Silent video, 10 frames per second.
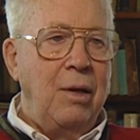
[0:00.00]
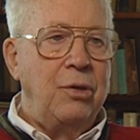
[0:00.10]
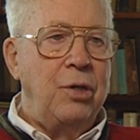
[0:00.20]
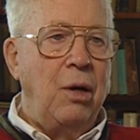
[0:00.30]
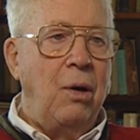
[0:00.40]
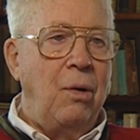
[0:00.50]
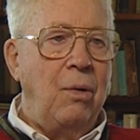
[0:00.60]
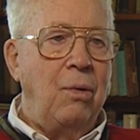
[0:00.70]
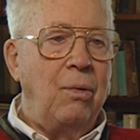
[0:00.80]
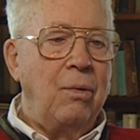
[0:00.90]

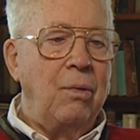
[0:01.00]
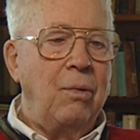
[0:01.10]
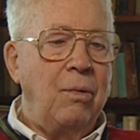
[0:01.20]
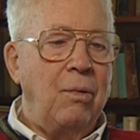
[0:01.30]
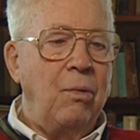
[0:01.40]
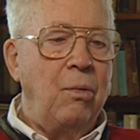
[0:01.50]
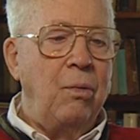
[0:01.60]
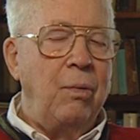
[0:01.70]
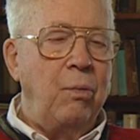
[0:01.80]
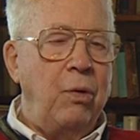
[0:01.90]
So
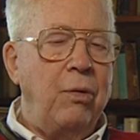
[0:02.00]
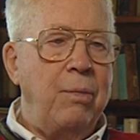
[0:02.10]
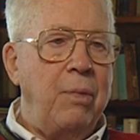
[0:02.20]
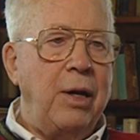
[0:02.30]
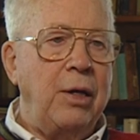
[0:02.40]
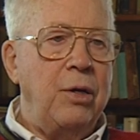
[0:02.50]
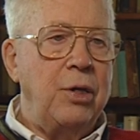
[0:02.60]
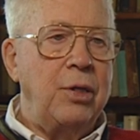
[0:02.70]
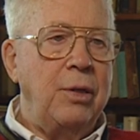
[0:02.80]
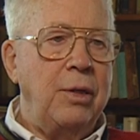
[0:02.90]
we were in better
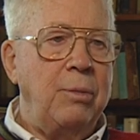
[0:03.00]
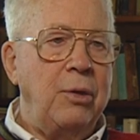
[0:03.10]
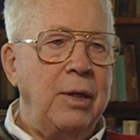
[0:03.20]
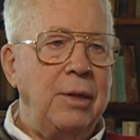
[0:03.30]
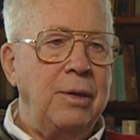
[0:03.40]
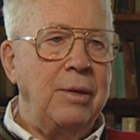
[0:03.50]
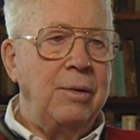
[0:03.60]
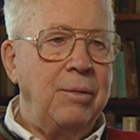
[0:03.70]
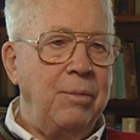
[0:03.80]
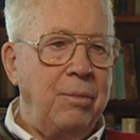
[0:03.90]
condition than the
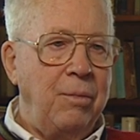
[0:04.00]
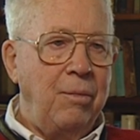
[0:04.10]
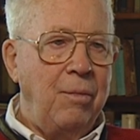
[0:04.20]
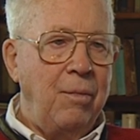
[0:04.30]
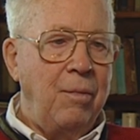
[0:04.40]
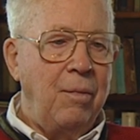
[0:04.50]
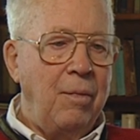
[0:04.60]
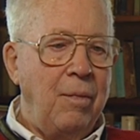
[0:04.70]
Marines.